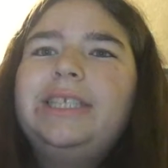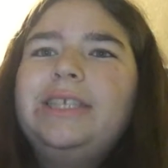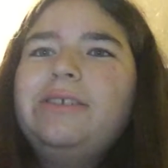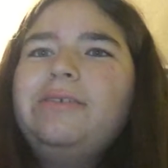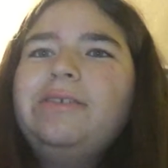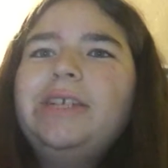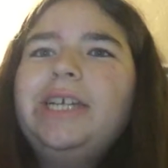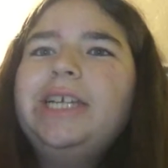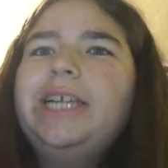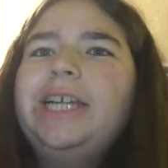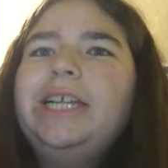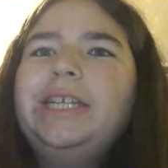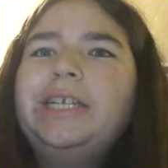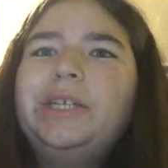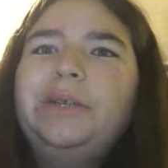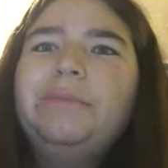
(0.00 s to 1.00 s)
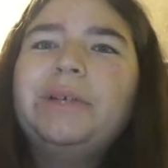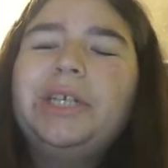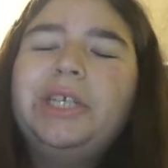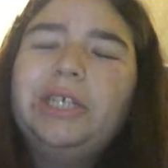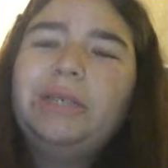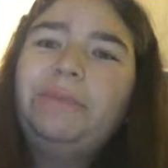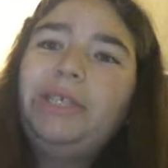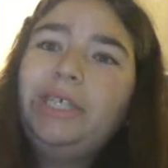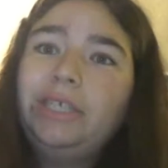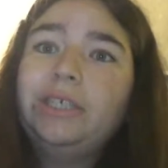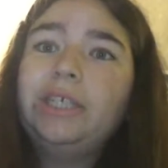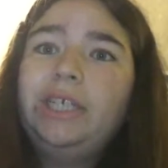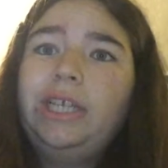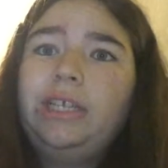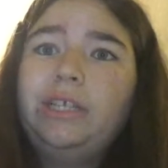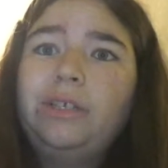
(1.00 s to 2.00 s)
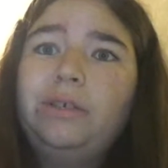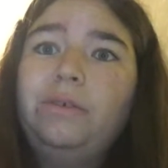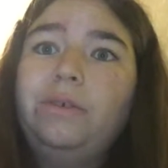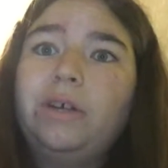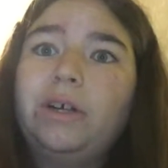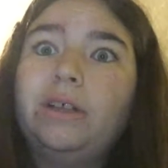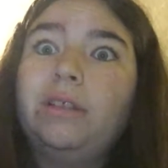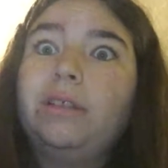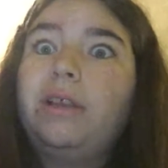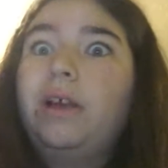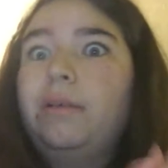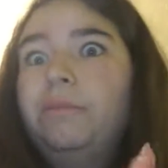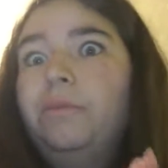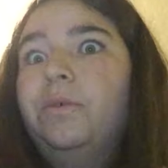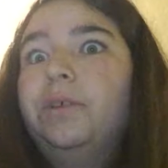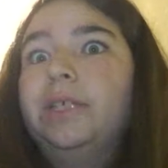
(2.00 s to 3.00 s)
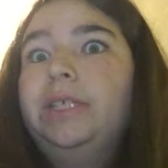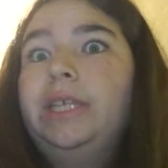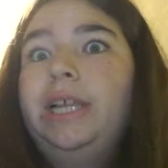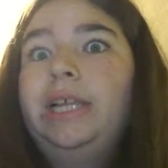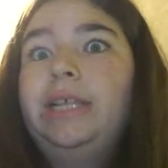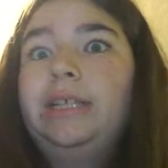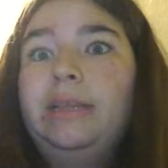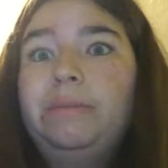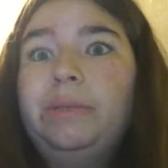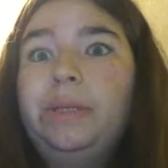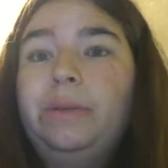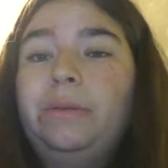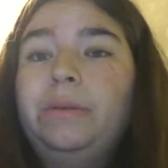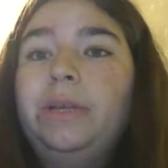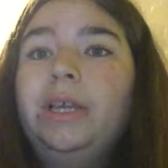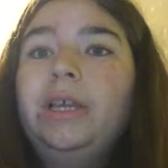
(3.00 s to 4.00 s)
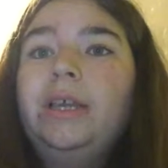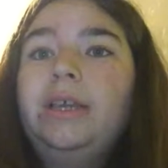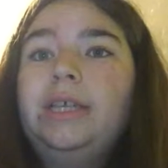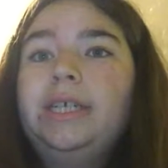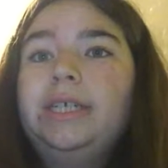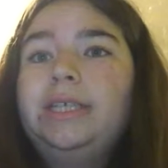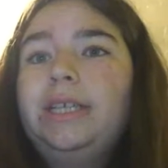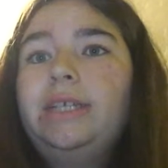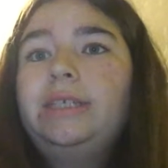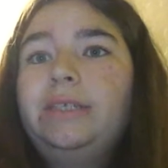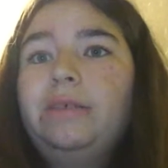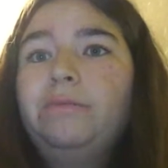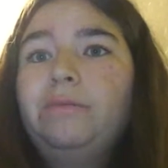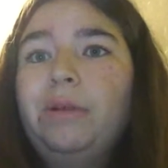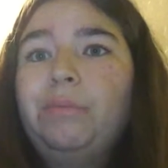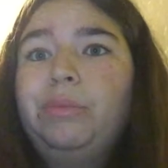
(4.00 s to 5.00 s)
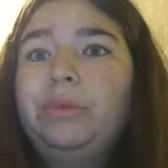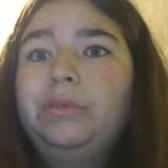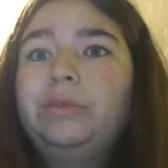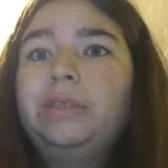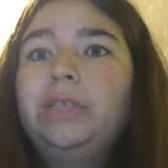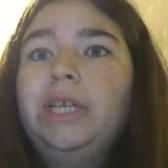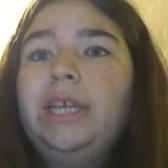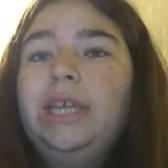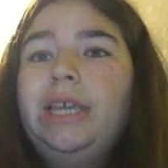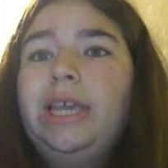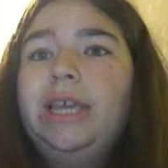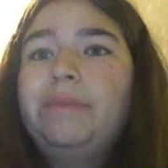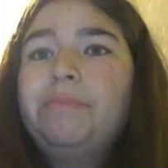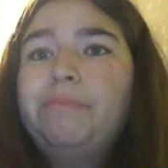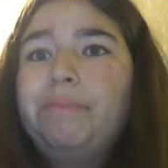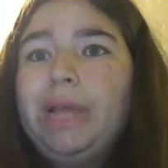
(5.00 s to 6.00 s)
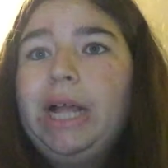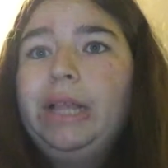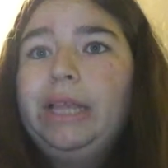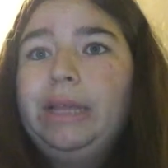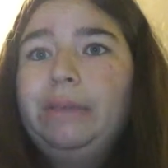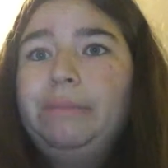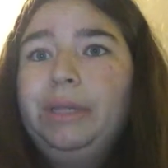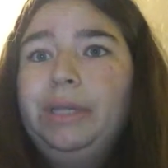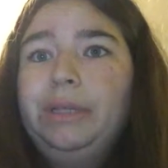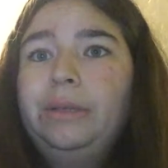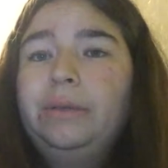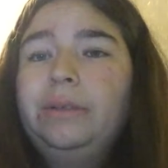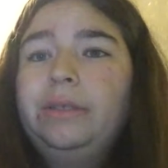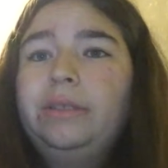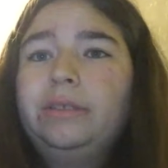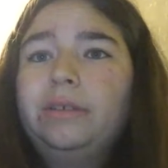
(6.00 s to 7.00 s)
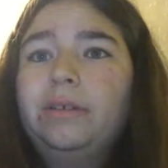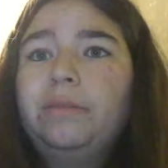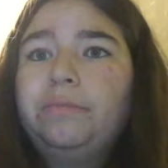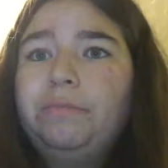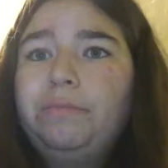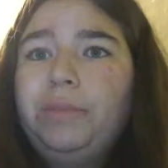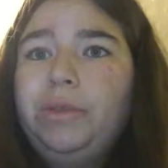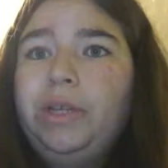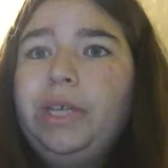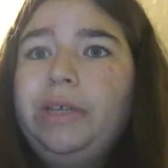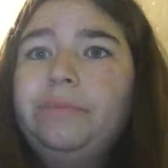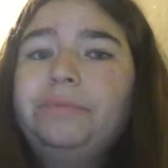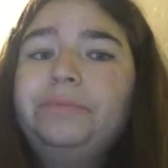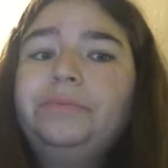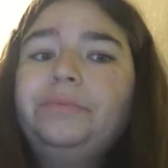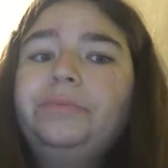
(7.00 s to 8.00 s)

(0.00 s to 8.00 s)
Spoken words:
Still not getting to do much. I mean, he's gonna get to do a lot more in the next episode because that's the Rumple and Belle episode. It's called Beauty.